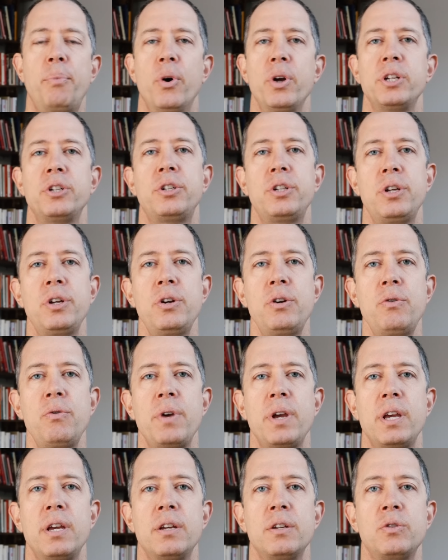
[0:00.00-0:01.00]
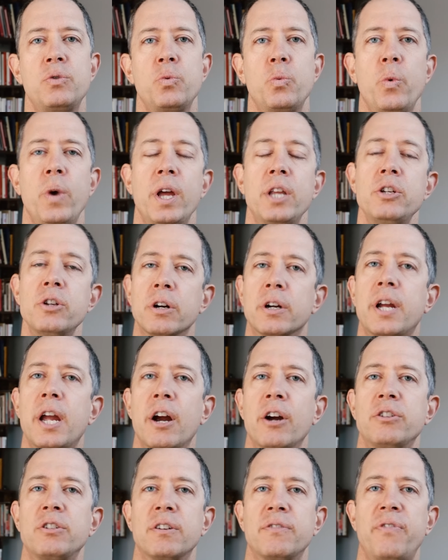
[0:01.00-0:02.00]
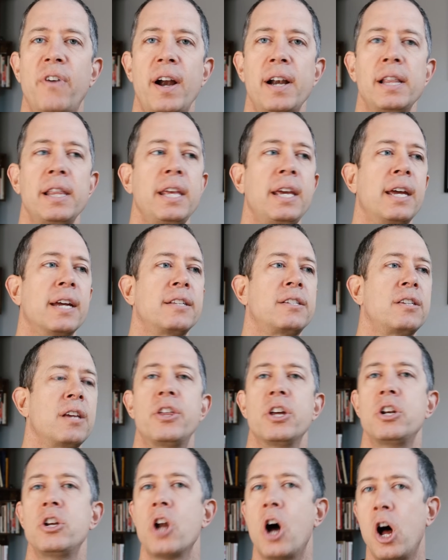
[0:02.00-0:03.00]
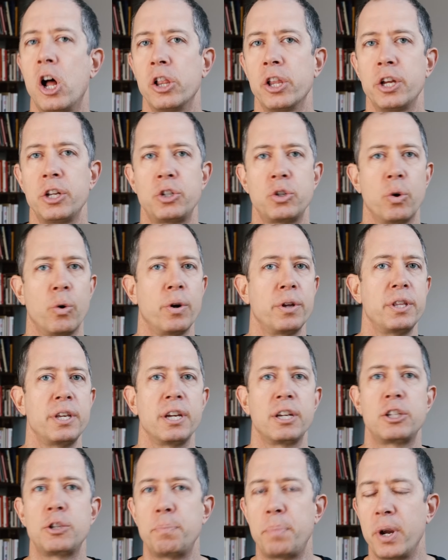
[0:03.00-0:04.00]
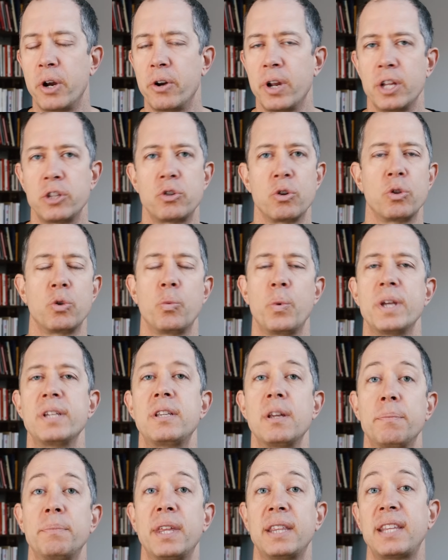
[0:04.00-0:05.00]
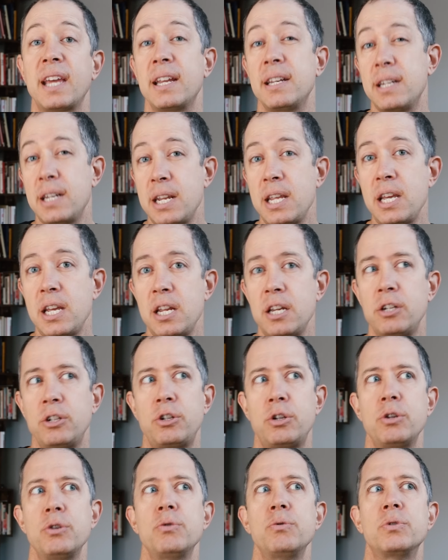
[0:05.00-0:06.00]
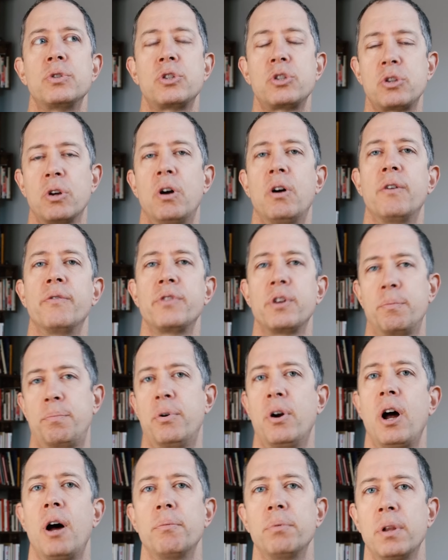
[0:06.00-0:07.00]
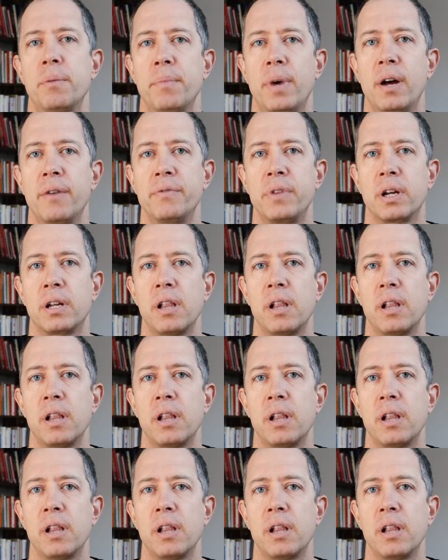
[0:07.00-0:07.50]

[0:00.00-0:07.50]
point 2 is when your character finally gets the knowledge or the experience or the wisdom that they need to solve the problem of the